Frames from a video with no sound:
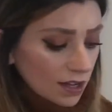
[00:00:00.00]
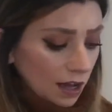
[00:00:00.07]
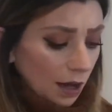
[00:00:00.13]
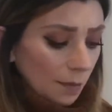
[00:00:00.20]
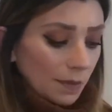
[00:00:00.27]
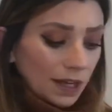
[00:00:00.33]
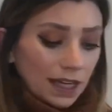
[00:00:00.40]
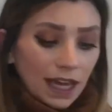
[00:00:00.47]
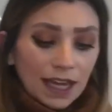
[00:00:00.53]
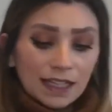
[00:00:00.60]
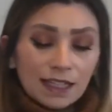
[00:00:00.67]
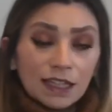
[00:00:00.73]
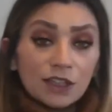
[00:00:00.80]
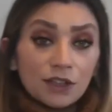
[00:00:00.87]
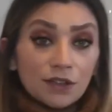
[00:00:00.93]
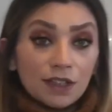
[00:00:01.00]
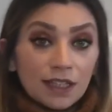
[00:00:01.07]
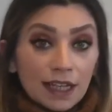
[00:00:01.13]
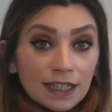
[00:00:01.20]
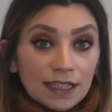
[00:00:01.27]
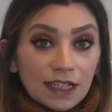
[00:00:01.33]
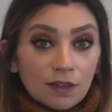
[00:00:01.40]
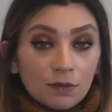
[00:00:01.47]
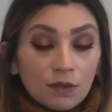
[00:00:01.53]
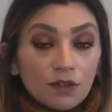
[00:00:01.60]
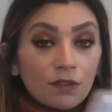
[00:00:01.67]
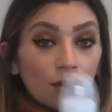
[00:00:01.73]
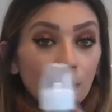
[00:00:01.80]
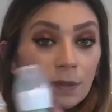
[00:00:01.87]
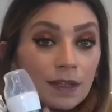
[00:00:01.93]
in case I do decide to give him the
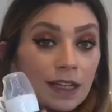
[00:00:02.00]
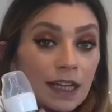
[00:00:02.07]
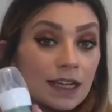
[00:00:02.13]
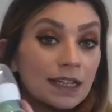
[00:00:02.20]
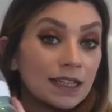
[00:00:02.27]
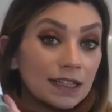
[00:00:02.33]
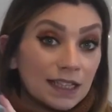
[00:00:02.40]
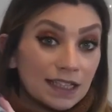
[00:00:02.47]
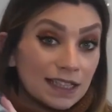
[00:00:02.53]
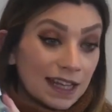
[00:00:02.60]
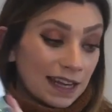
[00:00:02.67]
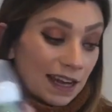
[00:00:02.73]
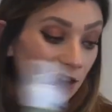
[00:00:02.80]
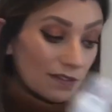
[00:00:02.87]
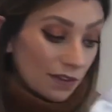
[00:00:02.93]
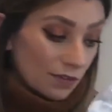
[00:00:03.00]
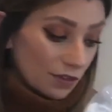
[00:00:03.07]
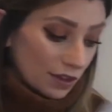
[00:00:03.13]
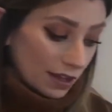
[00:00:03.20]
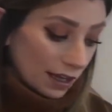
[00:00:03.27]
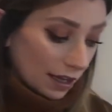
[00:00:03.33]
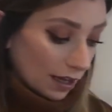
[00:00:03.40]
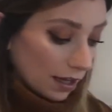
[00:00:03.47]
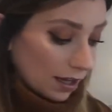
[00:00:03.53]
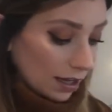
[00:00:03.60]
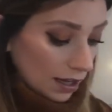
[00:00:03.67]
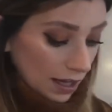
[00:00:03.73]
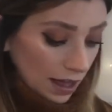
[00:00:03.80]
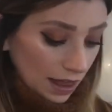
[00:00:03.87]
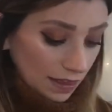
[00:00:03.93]
formula. At least then I have everything
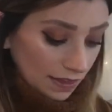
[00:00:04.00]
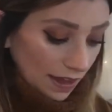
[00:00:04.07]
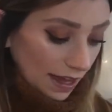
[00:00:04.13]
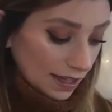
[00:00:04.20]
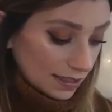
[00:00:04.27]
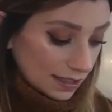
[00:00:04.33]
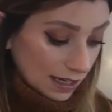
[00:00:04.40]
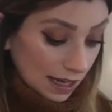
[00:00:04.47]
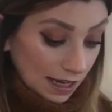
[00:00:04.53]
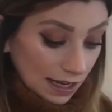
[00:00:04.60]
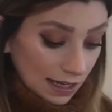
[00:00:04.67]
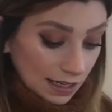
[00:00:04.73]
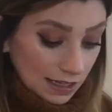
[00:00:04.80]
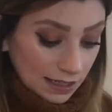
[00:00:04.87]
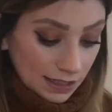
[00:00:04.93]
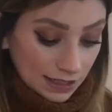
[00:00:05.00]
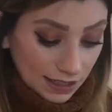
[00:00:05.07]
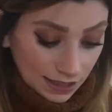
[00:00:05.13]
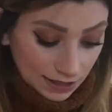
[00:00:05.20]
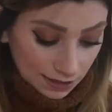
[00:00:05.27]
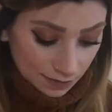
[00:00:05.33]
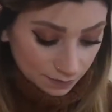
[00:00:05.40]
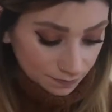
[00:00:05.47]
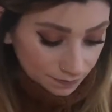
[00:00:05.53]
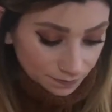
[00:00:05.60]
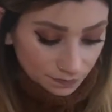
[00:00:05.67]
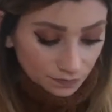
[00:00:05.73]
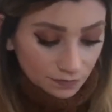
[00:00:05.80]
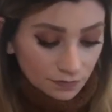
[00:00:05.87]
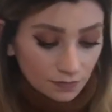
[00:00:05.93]
that I need.
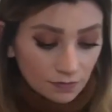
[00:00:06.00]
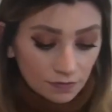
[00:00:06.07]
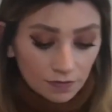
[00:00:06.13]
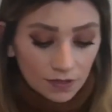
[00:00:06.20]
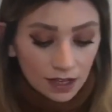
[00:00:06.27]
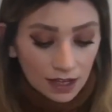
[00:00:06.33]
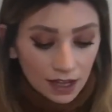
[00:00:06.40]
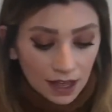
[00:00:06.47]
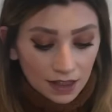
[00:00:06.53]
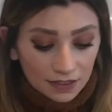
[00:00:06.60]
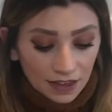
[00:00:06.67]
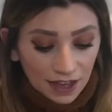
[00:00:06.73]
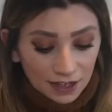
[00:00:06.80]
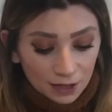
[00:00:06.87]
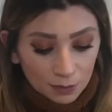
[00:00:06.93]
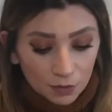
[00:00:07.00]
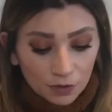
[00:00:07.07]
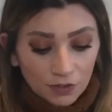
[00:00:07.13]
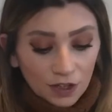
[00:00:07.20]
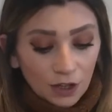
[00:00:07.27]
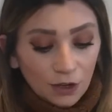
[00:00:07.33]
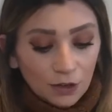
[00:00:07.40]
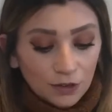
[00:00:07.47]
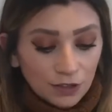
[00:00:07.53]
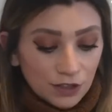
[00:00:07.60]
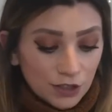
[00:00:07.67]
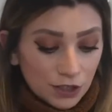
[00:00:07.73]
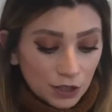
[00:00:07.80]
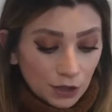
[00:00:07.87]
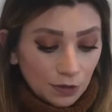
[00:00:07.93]
Then moving on
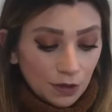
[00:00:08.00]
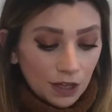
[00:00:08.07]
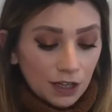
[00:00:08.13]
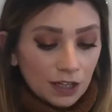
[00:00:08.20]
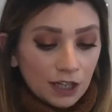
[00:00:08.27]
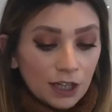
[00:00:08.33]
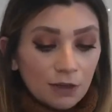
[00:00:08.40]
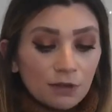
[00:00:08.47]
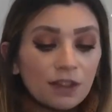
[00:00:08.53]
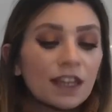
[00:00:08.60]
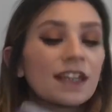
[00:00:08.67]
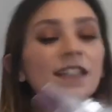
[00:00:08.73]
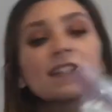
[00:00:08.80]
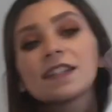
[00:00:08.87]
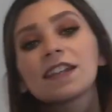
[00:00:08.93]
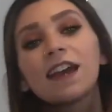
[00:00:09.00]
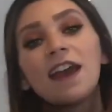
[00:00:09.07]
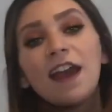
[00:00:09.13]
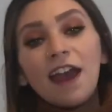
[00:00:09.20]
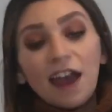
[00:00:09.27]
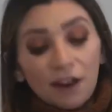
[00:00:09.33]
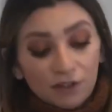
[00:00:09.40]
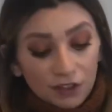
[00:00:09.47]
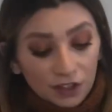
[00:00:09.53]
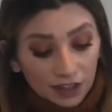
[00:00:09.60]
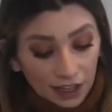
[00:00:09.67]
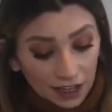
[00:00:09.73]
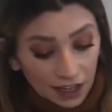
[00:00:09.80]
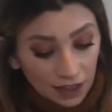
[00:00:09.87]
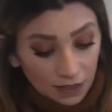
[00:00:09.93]
to cute things,
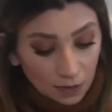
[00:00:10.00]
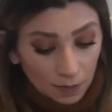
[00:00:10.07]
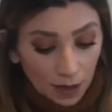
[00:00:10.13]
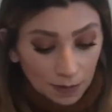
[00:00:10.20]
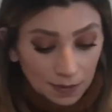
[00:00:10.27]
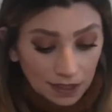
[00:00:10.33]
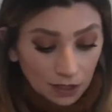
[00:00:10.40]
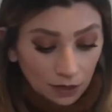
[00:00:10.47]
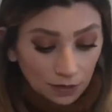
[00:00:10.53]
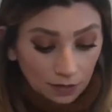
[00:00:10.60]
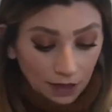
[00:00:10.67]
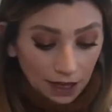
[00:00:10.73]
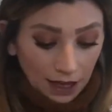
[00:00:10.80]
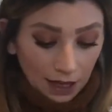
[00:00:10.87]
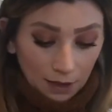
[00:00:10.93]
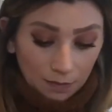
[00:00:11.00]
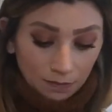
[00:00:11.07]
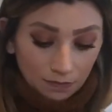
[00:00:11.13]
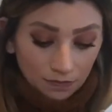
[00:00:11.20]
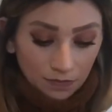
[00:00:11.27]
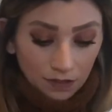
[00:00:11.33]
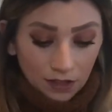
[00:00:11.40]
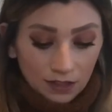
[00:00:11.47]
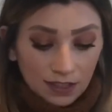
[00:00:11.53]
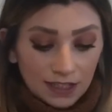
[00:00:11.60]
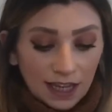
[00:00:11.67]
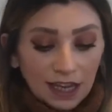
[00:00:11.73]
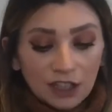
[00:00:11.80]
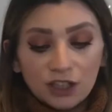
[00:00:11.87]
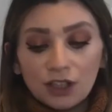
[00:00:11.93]
everything in the baby's
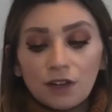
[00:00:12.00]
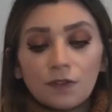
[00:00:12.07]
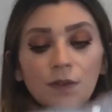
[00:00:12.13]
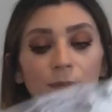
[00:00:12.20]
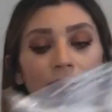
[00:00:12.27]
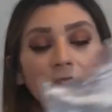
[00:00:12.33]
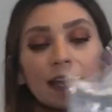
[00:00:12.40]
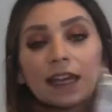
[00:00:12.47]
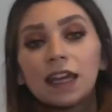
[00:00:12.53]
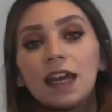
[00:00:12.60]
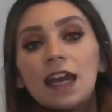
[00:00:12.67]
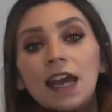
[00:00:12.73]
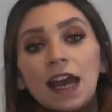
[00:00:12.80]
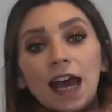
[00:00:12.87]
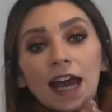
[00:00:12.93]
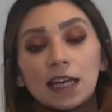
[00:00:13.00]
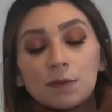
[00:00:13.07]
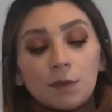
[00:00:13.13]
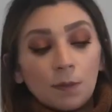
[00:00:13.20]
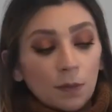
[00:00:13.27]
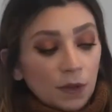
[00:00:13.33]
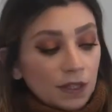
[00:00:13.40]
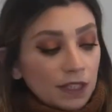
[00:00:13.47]
section of the bag has been put into